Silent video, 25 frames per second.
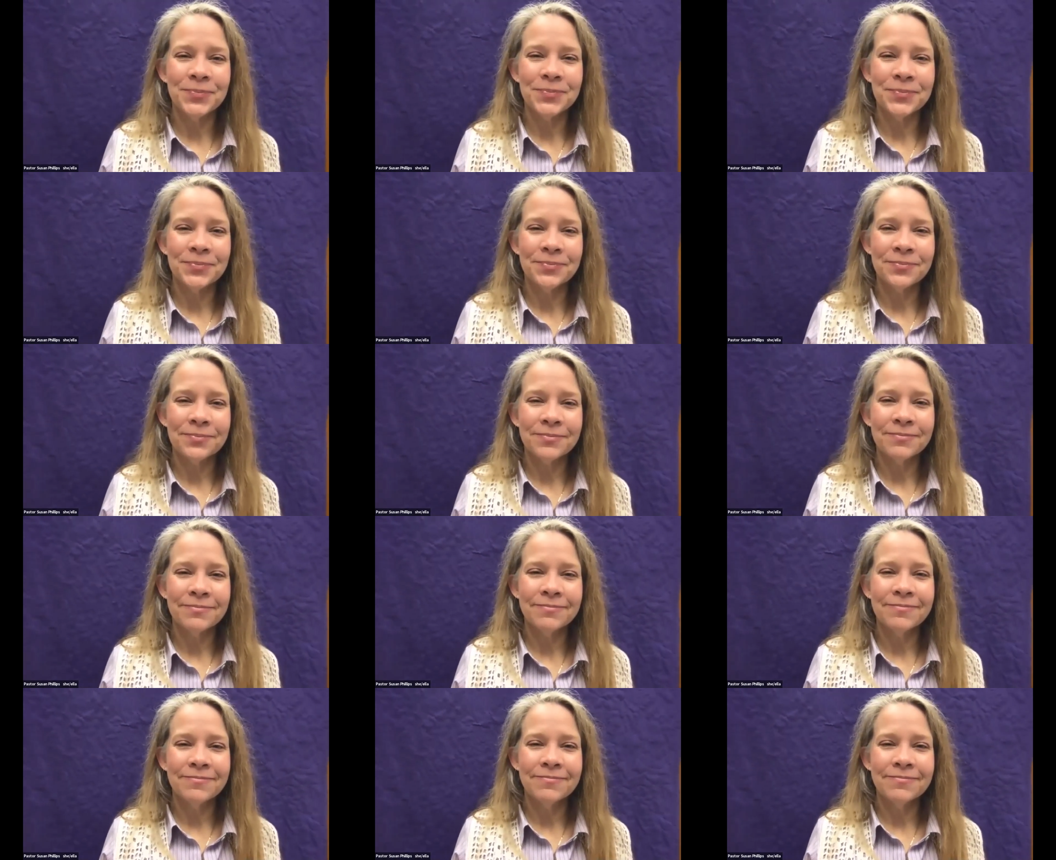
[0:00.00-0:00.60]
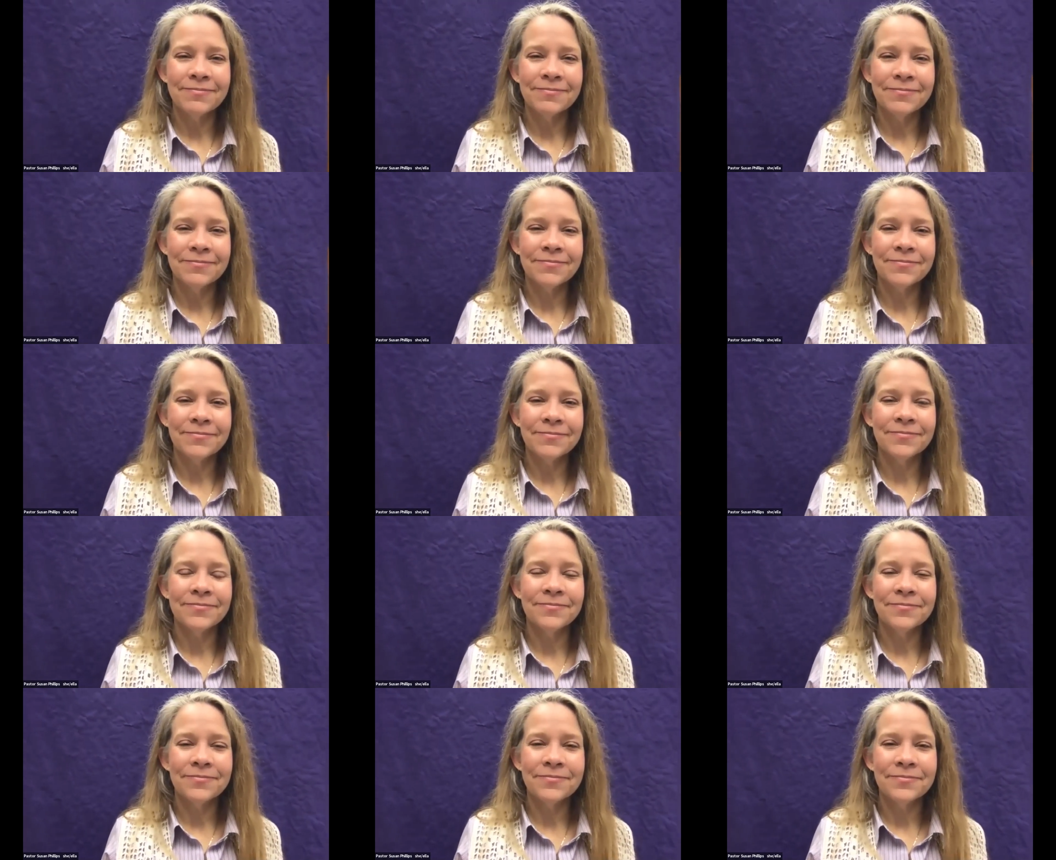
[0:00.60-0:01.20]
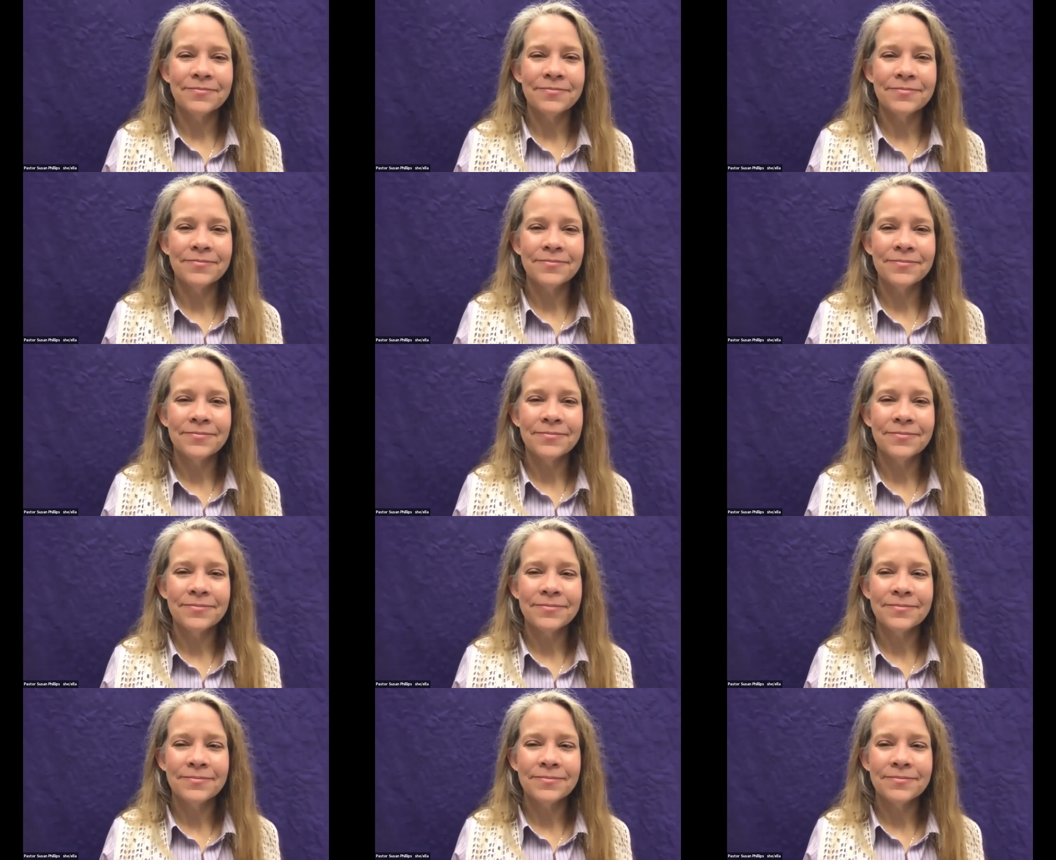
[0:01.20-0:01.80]

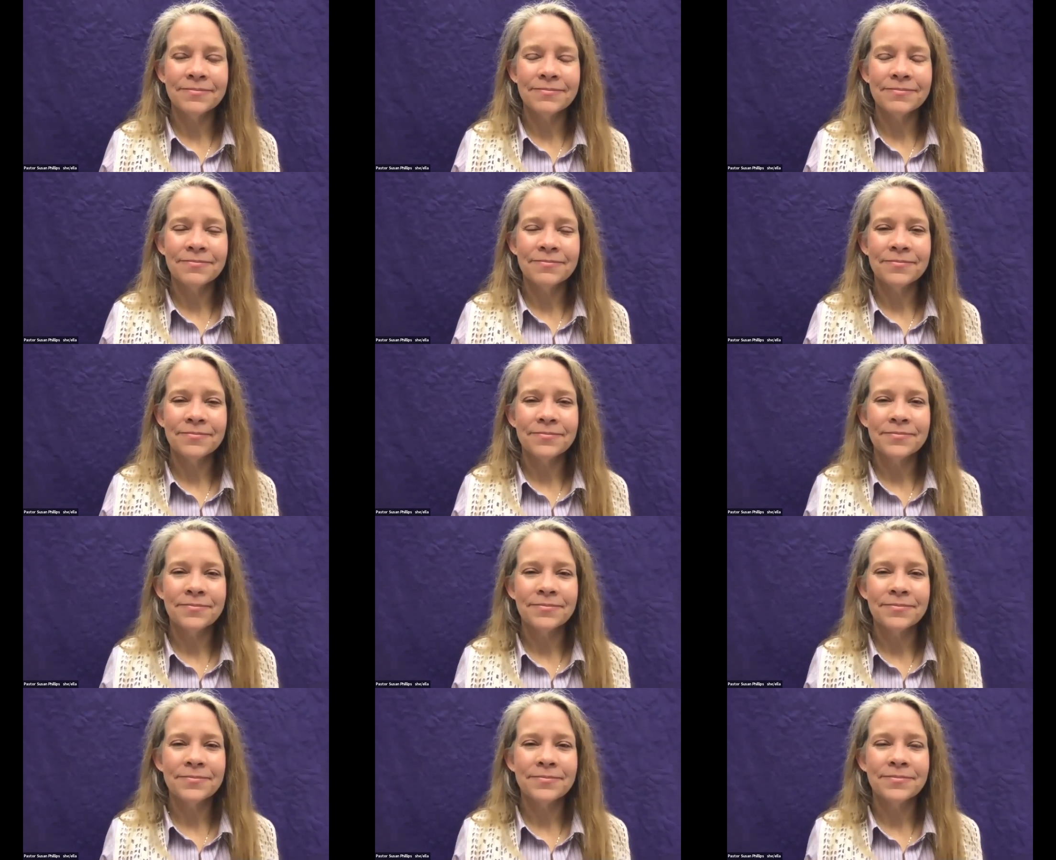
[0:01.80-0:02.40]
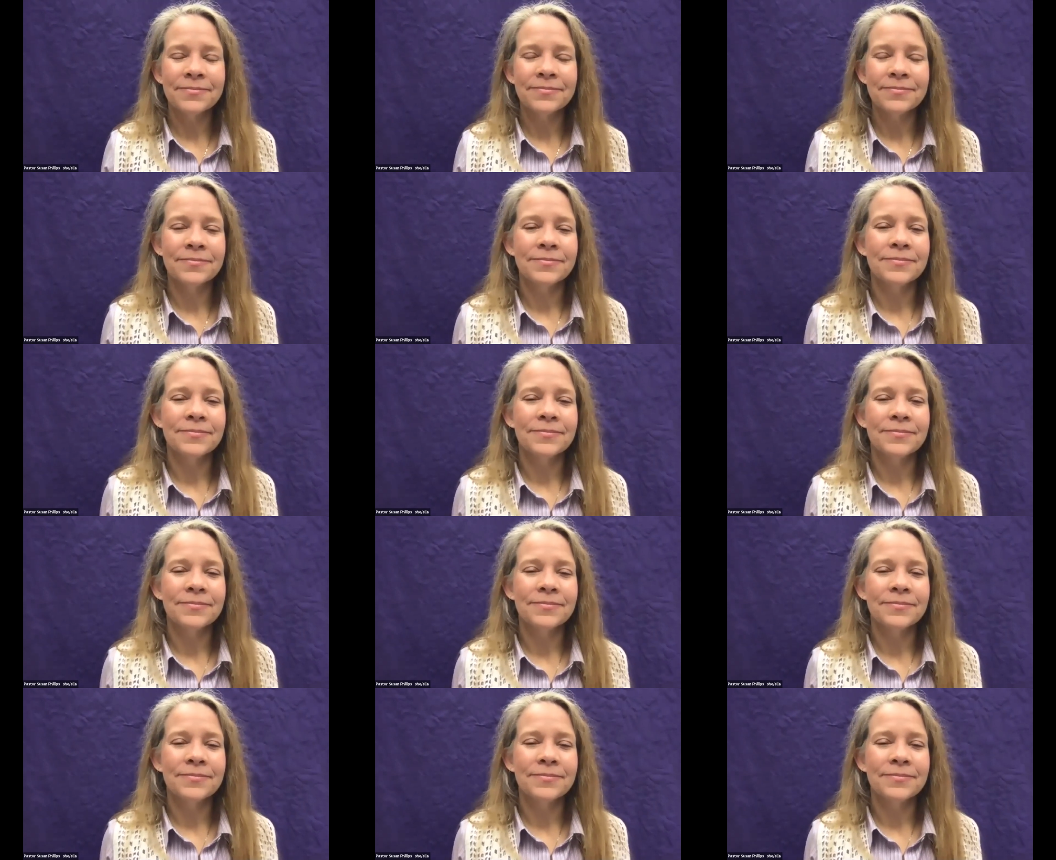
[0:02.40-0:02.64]
(silence)